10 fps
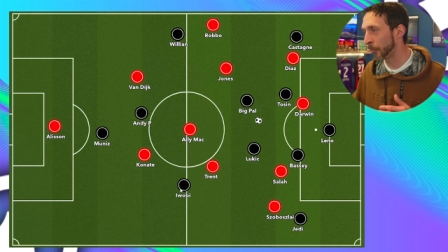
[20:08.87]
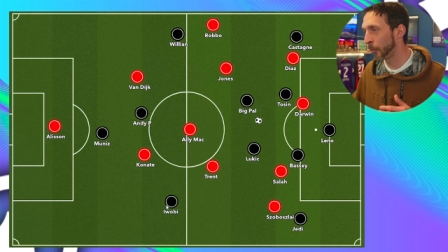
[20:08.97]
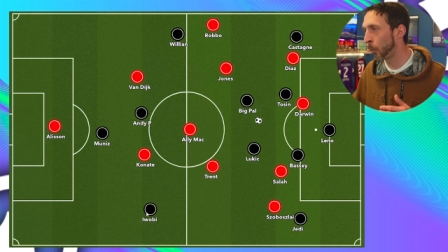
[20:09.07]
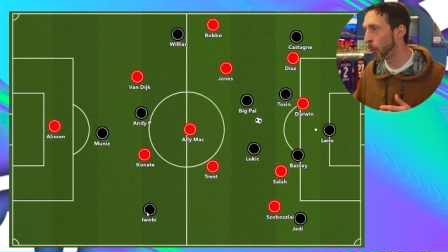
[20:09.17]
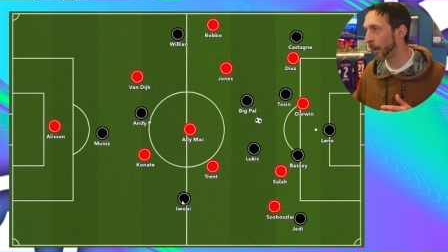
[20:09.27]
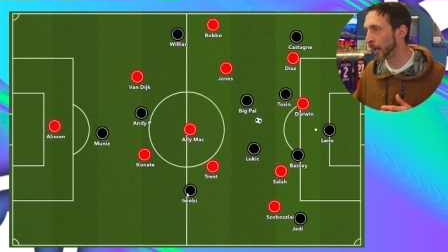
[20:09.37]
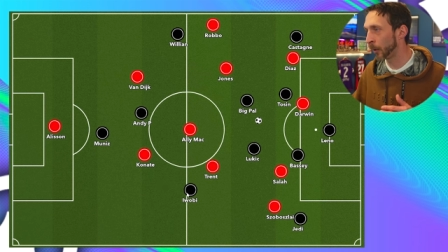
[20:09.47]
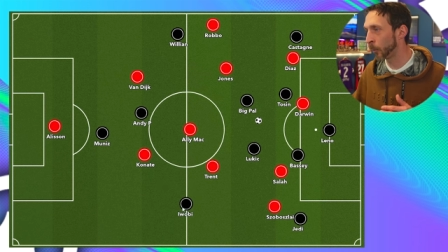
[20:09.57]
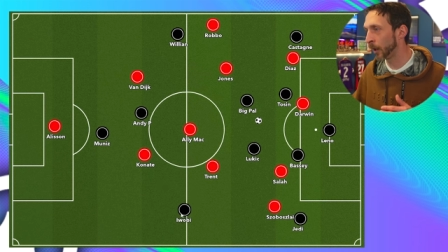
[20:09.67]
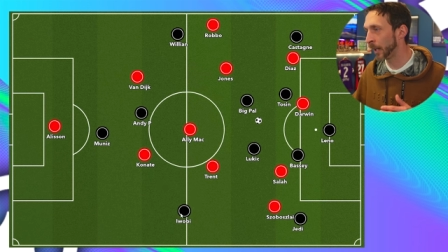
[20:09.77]
with Iwobi
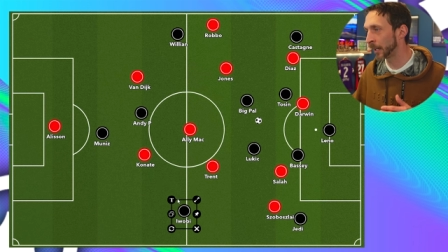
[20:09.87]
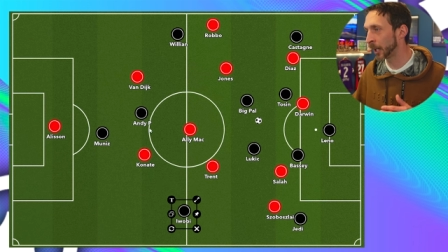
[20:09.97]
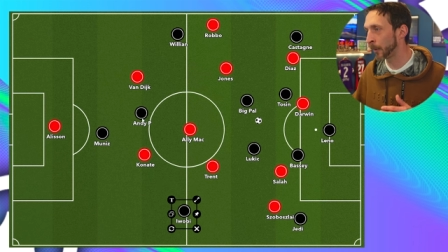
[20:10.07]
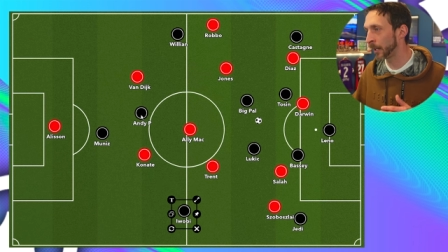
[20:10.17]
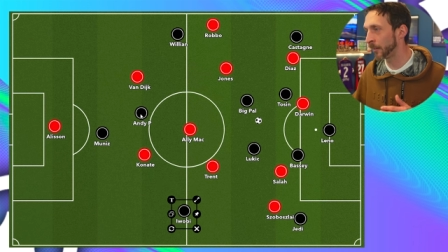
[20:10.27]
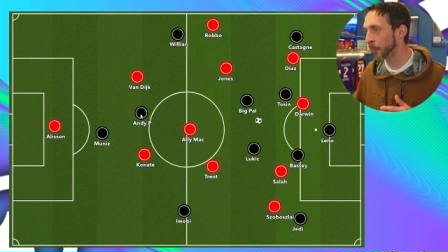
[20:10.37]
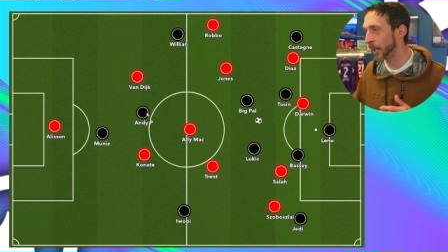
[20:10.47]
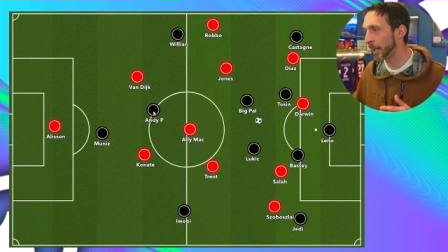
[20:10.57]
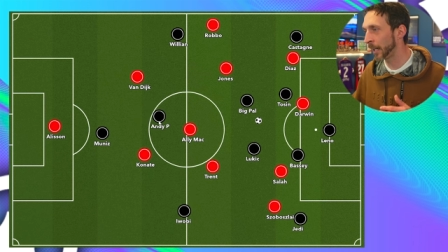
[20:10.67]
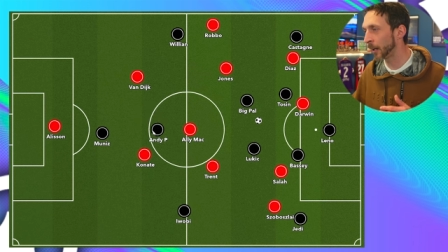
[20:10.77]
and Willian coming in to
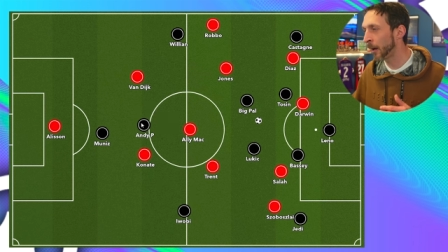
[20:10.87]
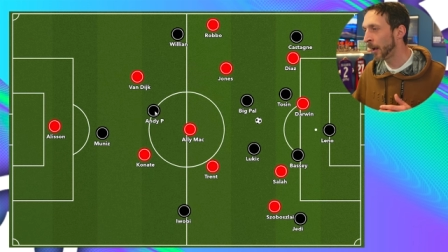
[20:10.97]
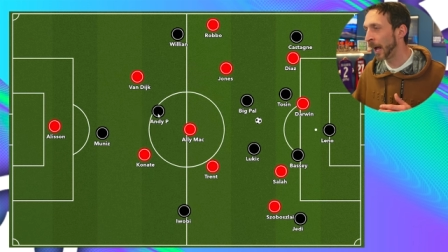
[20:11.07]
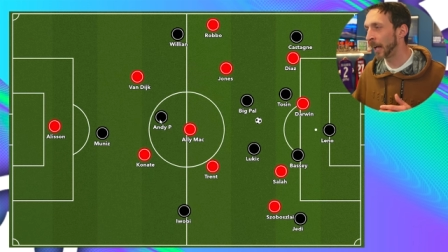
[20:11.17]
break here.